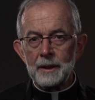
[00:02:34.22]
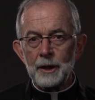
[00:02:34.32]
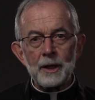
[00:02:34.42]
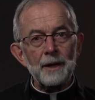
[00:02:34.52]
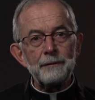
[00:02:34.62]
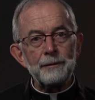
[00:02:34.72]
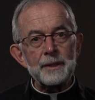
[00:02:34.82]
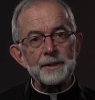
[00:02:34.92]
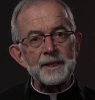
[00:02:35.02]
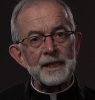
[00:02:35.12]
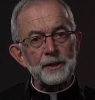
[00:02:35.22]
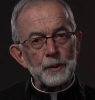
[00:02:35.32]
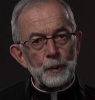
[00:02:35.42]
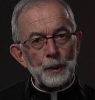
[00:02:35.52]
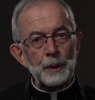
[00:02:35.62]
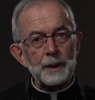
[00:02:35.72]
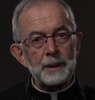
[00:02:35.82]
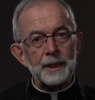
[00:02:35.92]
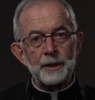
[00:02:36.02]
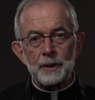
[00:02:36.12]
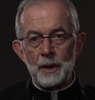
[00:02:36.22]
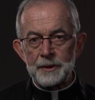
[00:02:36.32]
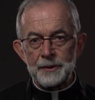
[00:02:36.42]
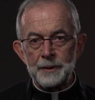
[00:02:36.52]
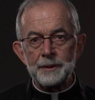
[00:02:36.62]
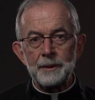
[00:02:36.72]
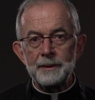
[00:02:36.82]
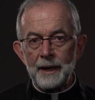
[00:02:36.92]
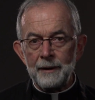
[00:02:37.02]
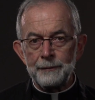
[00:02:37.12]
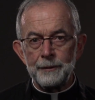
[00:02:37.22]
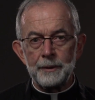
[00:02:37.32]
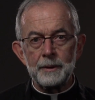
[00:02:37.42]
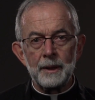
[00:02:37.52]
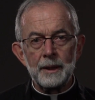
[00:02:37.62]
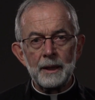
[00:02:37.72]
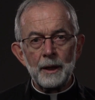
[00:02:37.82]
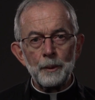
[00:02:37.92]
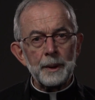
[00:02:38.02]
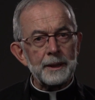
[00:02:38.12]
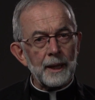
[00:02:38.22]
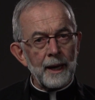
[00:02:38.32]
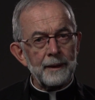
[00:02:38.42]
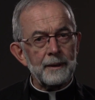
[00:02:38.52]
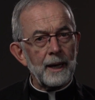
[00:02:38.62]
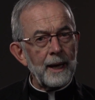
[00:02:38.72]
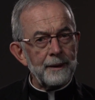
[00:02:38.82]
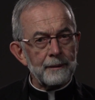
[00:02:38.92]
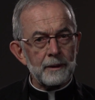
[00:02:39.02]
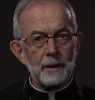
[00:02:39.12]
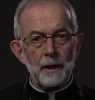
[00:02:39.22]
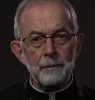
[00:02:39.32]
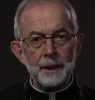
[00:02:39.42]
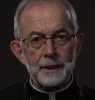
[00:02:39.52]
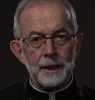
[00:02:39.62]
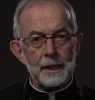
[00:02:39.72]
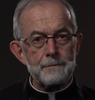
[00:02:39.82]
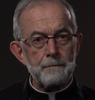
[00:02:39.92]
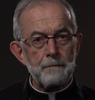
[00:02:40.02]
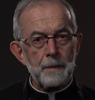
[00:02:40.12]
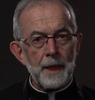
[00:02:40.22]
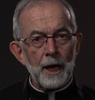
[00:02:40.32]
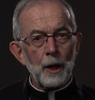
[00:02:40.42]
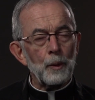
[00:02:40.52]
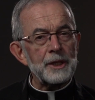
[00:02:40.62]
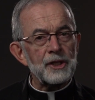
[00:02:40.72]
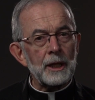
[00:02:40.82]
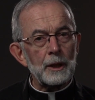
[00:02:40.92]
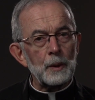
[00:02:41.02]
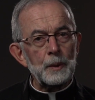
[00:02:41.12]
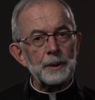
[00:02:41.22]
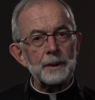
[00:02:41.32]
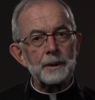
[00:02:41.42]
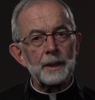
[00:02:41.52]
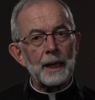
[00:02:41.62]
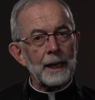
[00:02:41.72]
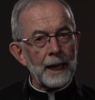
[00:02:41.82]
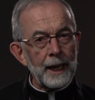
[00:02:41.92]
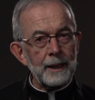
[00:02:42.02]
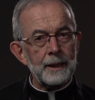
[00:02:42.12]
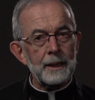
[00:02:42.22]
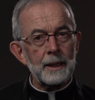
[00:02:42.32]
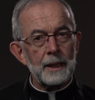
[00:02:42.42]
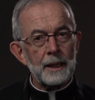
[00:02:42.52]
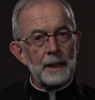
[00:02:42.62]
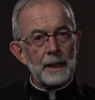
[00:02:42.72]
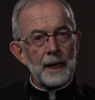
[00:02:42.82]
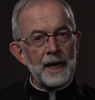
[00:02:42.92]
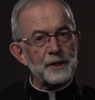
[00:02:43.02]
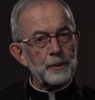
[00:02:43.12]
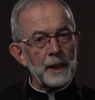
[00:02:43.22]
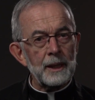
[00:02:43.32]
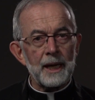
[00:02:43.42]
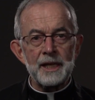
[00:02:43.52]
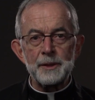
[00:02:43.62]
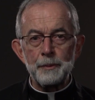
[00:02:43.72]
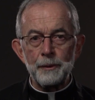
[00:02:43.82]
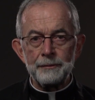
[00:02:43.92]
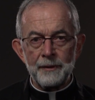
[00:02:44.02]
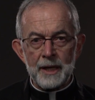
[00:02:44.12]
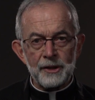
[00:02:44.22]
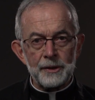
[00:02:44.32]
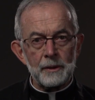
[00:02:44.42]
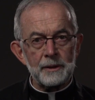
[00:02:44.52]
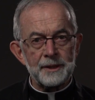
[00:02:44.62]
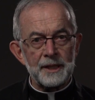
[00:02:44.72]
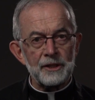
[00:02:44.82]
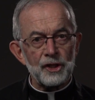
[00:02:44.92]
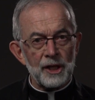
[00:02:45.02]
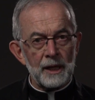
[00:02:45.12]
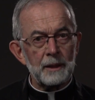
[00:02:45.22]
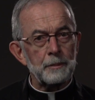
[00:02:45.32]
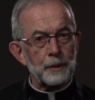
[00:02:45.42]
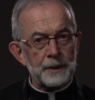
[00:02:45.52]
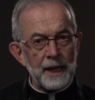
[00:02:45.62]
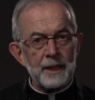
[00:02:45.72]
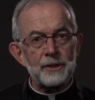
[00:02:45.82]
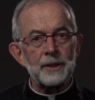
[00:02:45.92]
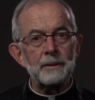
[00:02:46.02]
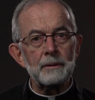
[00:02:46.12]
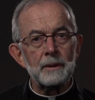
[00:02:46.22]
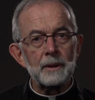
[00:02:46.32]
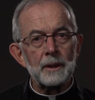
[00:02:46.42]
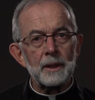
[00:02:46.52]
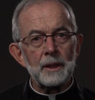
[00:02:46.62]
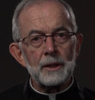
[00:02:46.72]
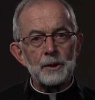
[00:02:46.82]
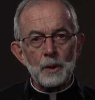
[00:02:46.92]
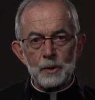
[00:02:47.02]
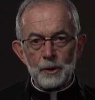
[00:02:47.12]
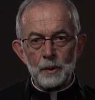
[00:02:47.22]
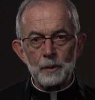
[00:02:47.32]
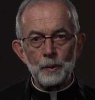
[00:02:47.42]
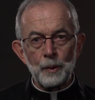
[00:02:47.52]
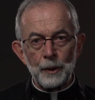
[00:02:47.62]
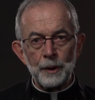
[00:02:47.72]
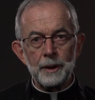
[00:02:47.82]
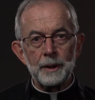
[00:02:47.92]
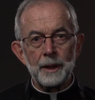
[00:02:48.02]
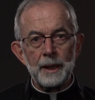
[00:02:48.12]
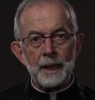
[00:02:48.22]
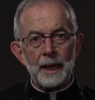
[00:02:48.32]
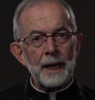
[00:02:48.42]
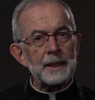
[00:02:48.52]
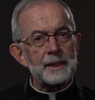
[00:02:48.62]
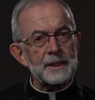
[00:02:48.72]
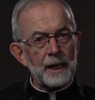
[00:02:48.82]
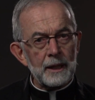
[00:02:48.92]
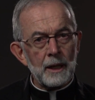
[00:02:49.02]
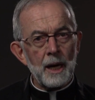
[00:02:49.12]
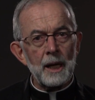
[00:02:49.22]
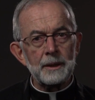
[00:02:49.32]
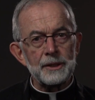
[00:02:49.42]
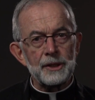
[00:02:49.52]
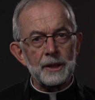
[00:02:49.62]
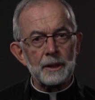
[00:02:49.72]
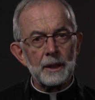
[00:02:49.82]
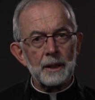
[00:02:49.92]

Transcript: the conference has worked in a concerted effort with an ad hoc committee, which included laity as well as professionals in child protection, social work, and psychology,